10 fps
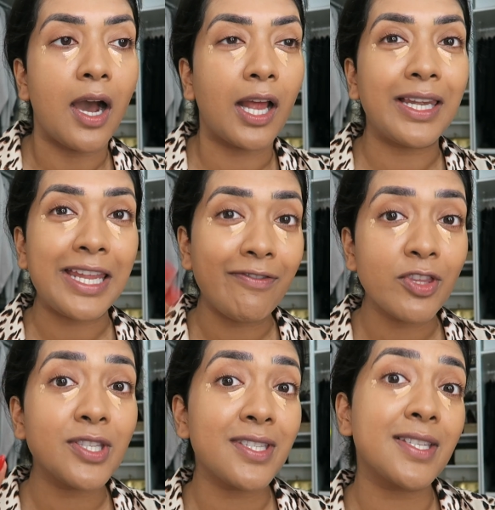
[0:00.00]
I leave
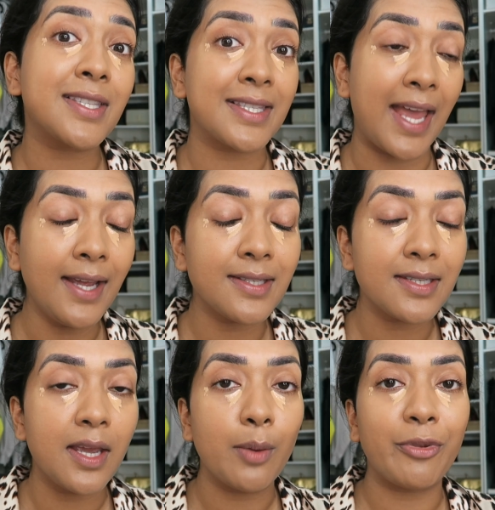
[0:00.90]
this to set
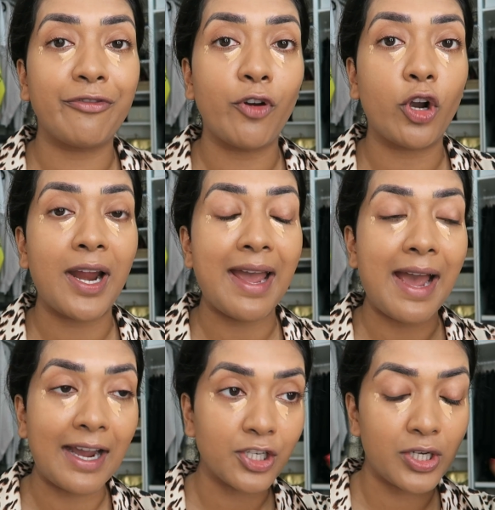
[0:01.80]
before I
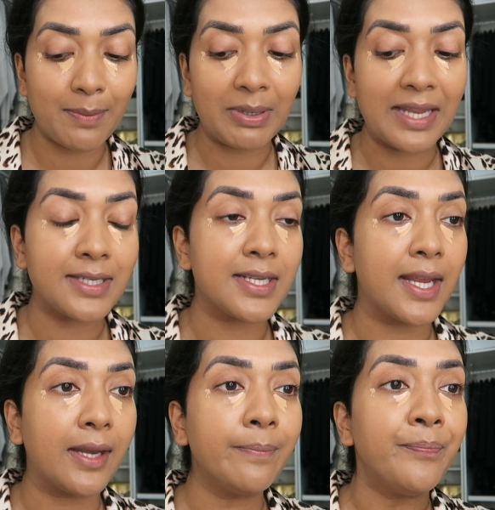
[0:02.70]
actually blend it
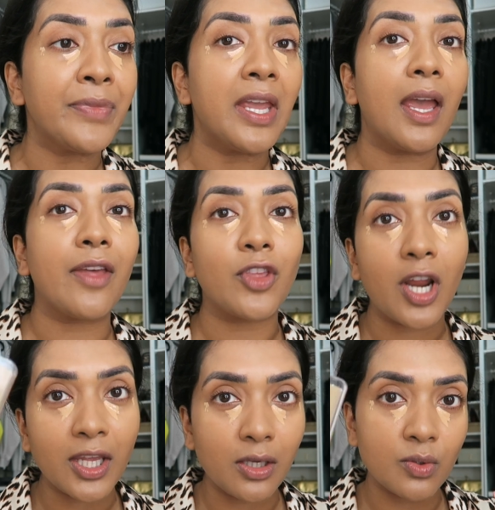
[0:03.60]
in, and then
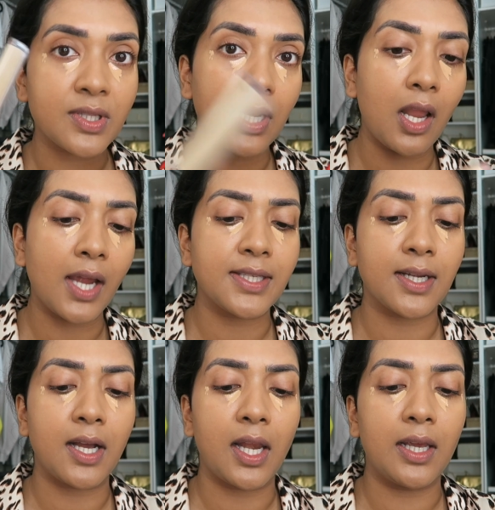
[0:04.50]
I use the lighter
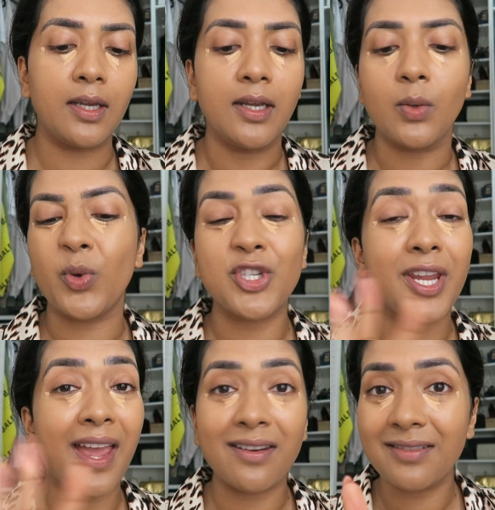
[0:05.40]
color, which
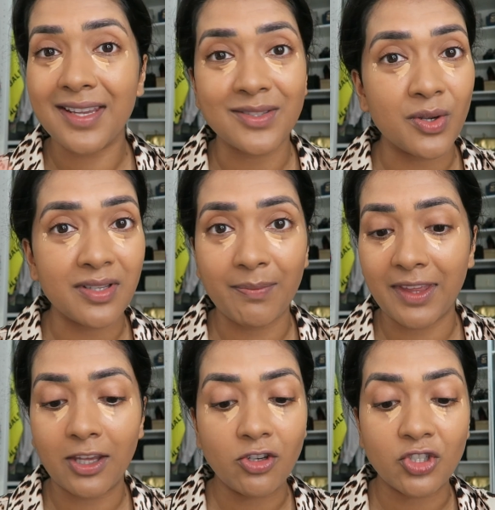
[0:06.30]
again is not
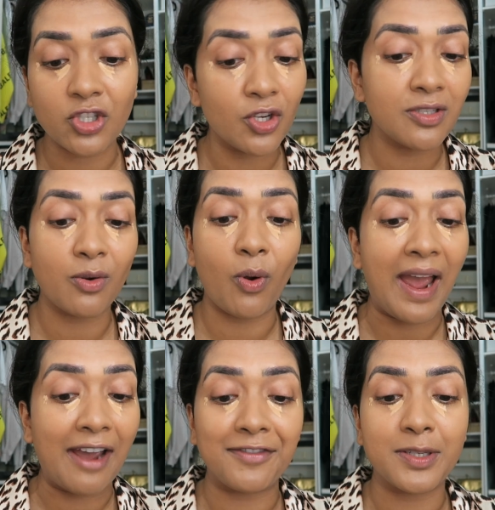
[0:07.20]
something you should or
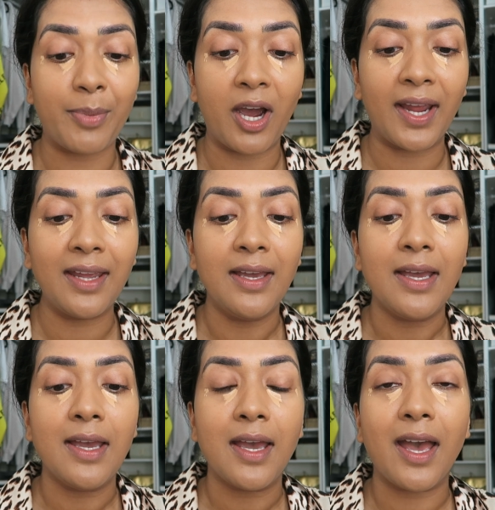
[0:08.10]
have to buy,
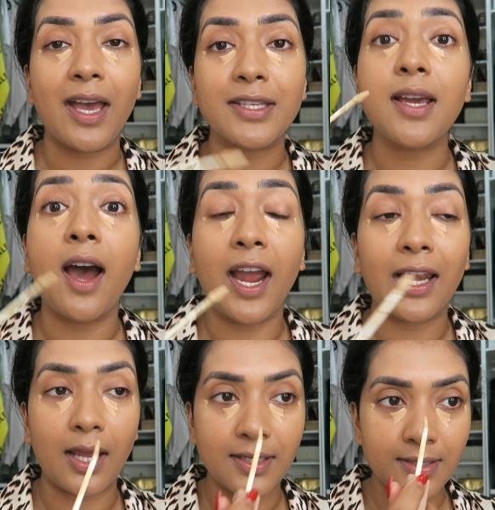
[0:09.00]
to
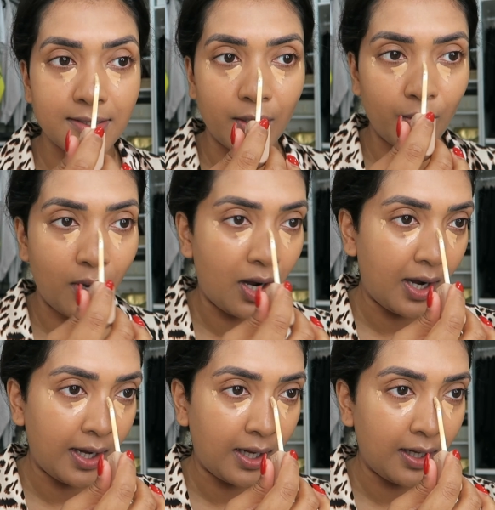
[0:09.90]
highlight. So
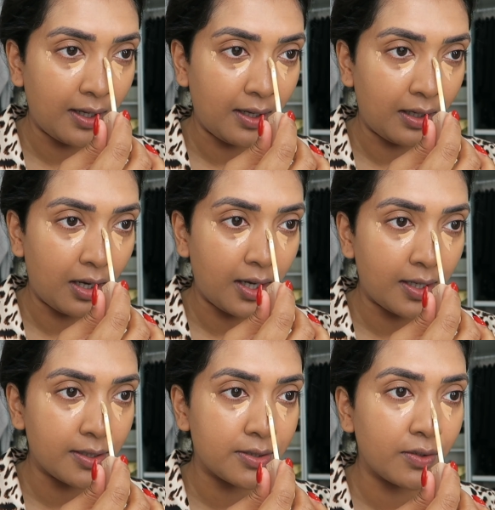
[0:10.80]
I
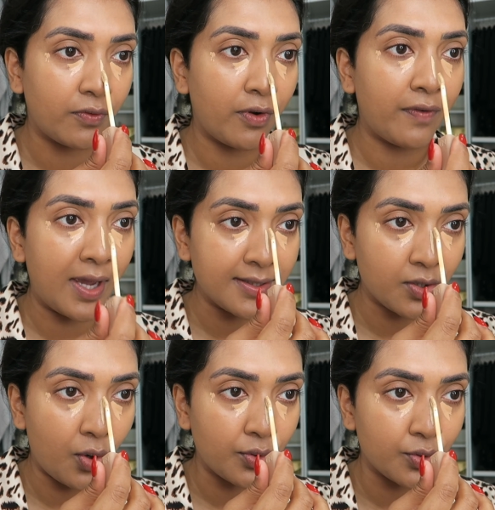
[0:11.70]
like to reverse
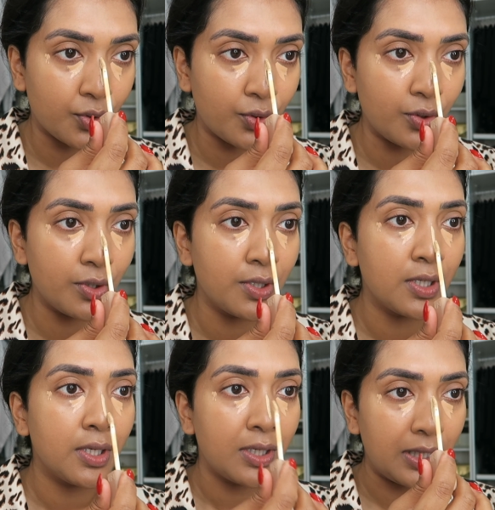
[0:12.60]
contour
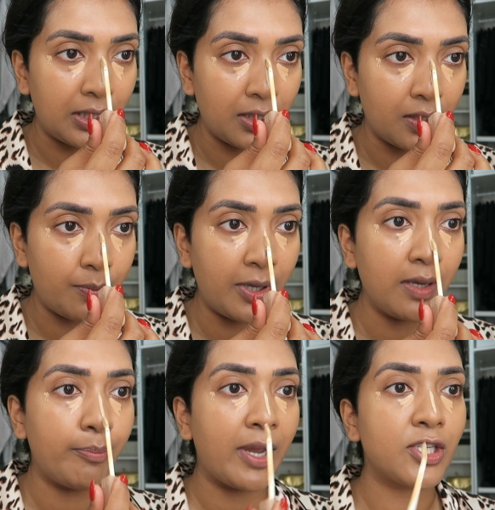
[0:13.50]
a little
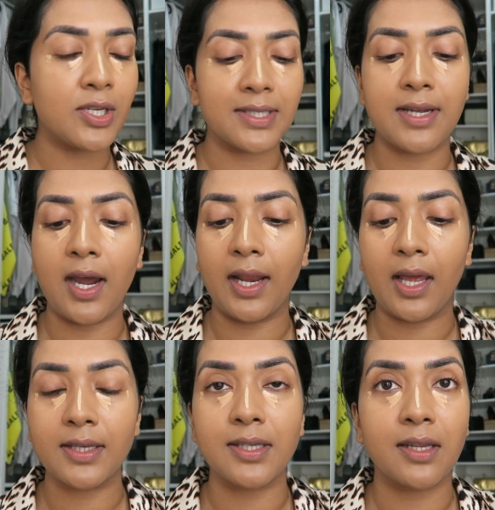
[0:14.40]
bit by just
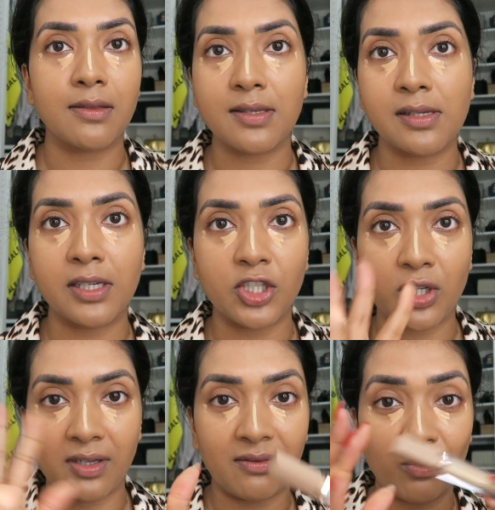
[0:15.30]
highlighting. This is
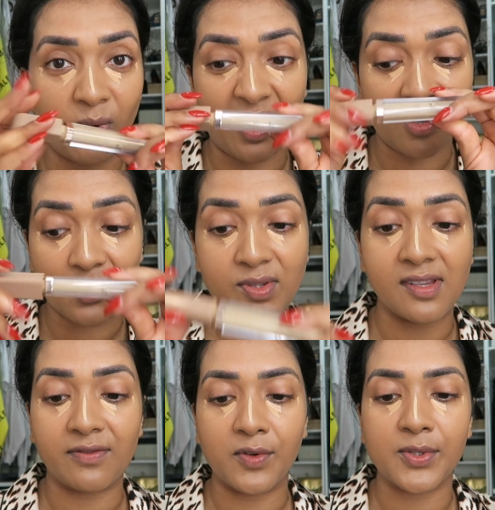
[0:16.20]
literally what I use
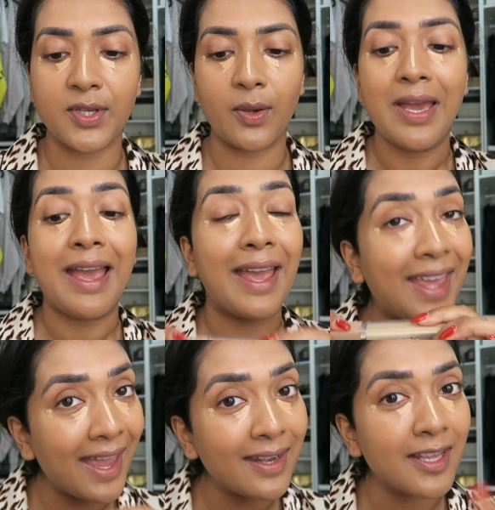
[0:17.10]
this for. So
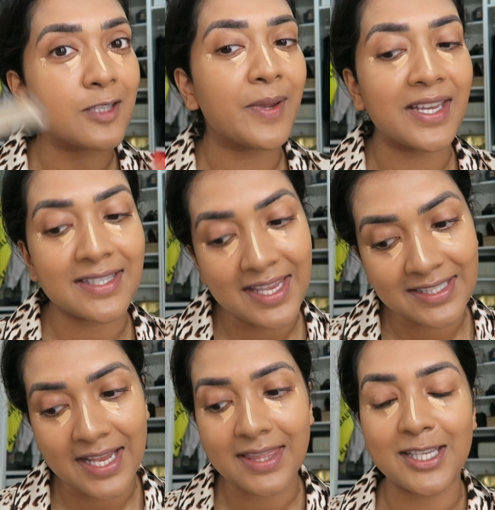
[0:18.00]
again, it's because they
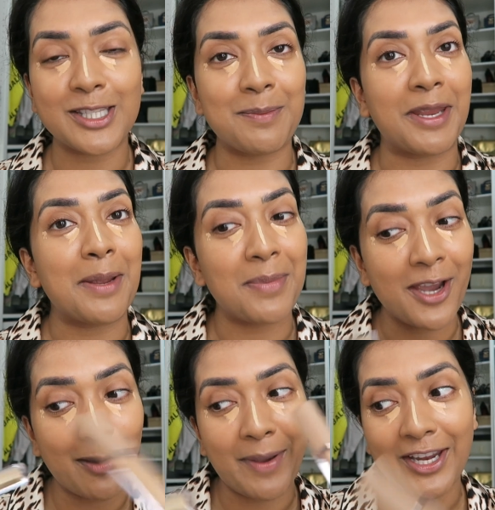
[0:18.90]
sent this to me in a
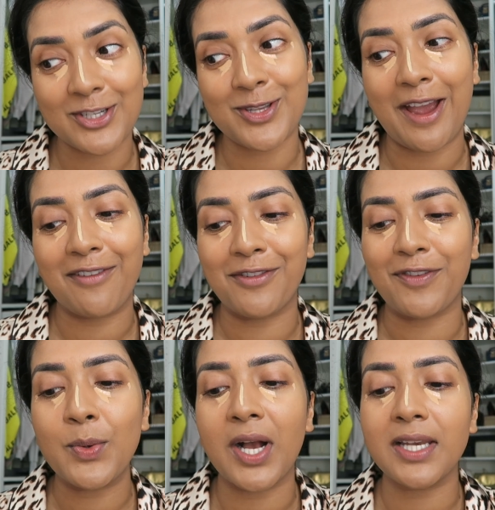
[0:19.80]
PR package, so I have a
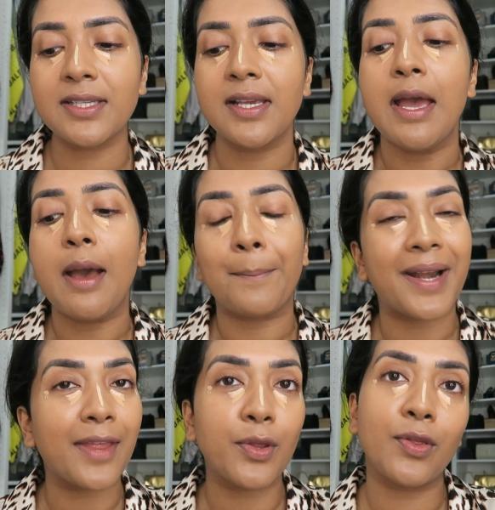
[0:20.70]
few colors,
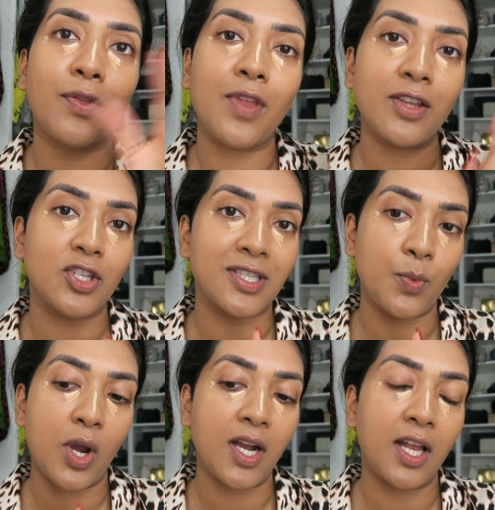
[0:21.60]
but other than that, just
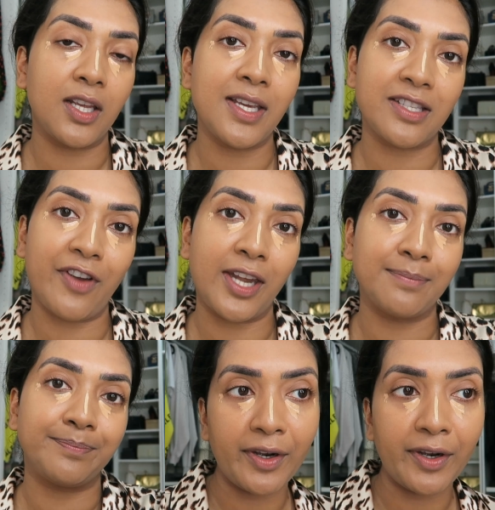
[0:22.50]
the one color is fine.